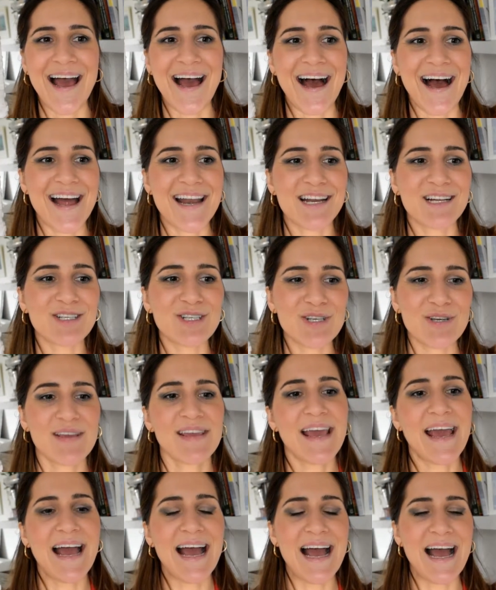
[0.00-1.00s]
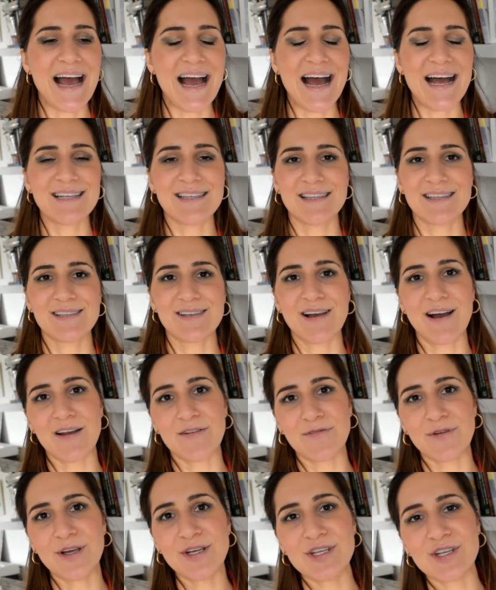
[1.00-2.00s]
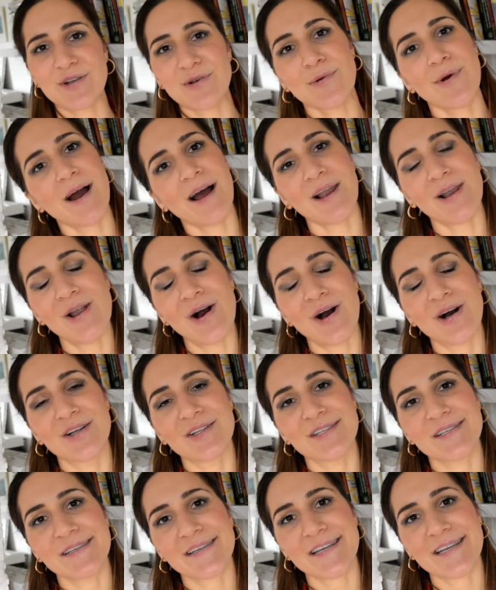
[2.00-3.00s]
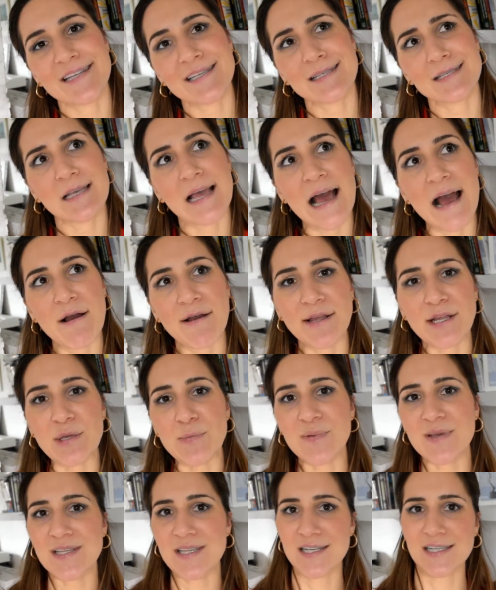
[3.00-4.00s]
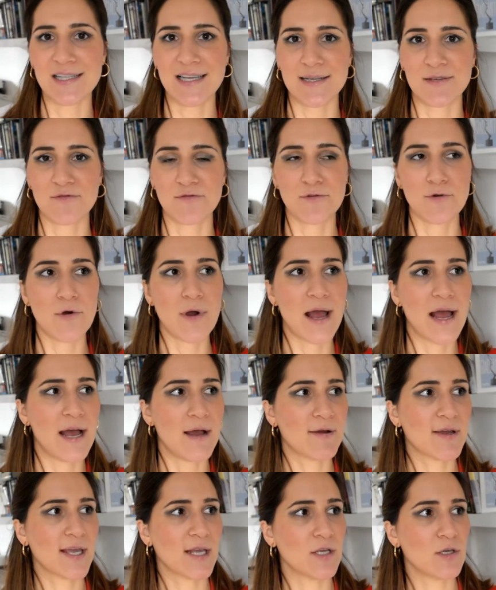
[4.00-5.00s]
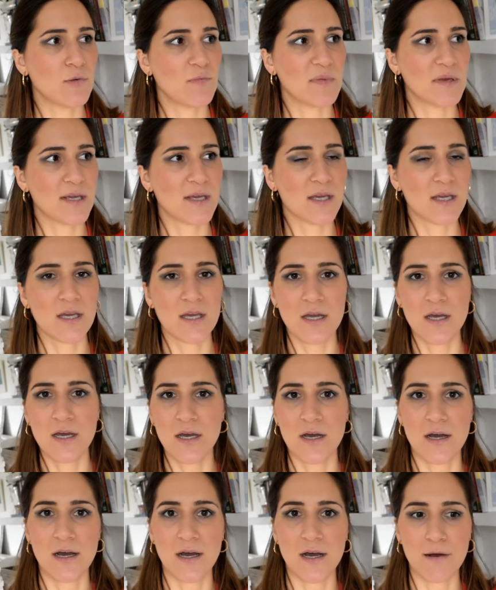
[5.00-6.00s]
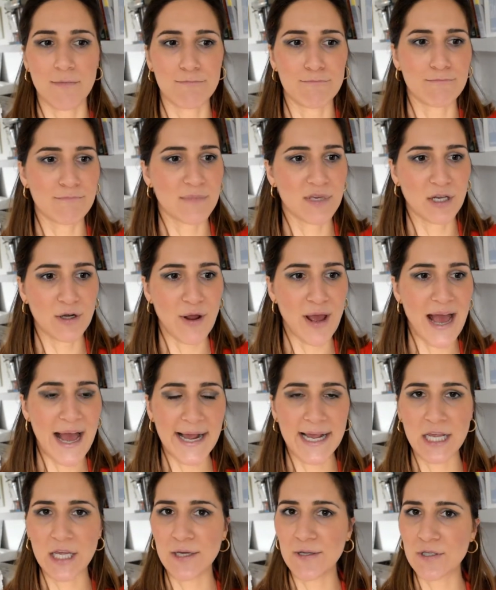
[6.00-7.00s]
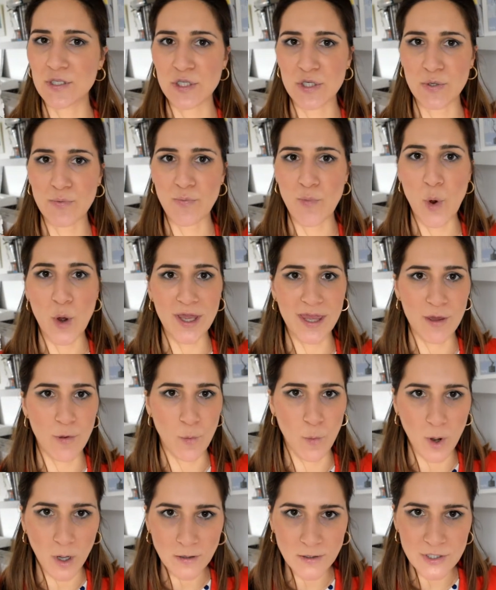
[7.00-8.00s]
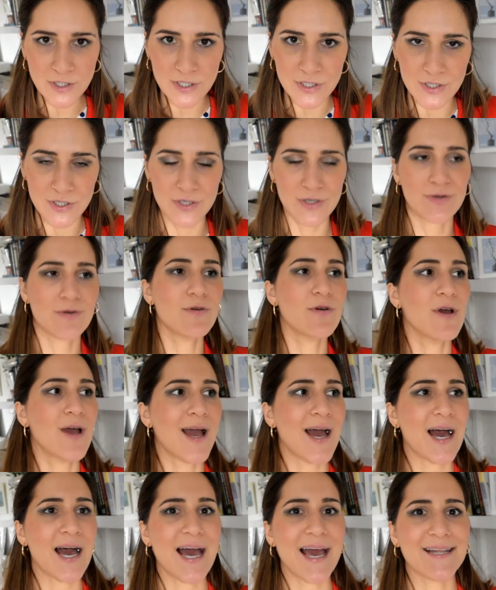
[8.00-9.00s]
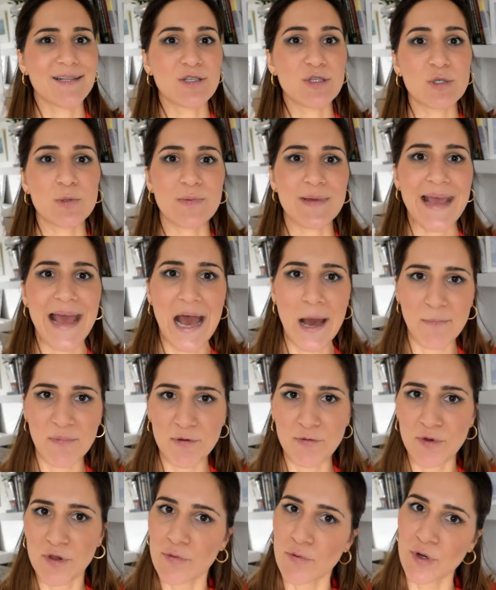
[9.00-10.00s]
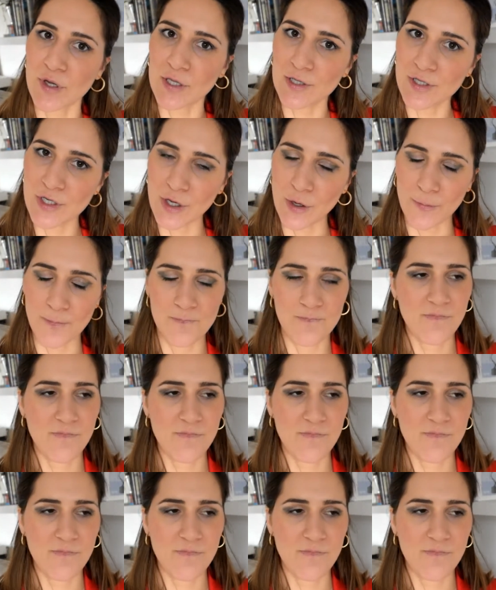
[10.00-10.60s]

And I do get asked this kind of question quite a lot, is how can you be successful, how can you be, how can you do what you want to do and to be happy with what you do?